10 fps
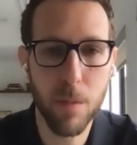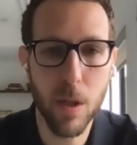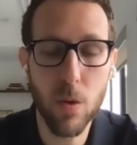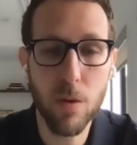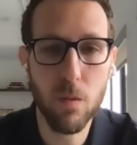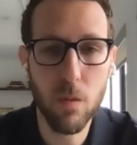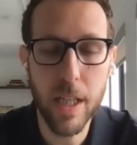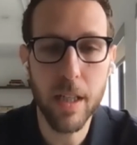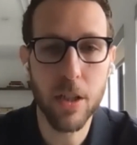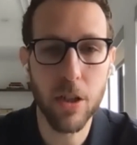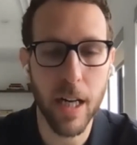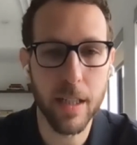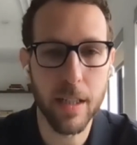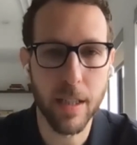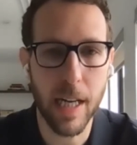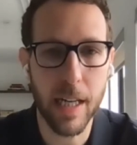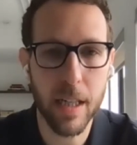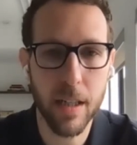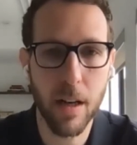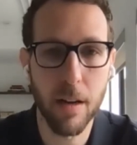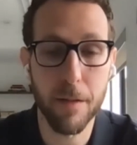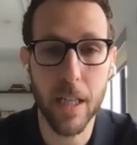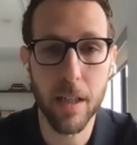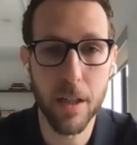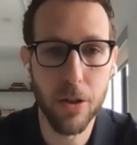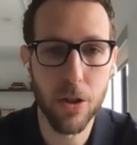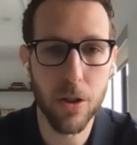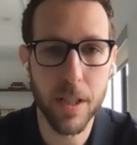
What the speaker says: But we really tried to take a fairly neutral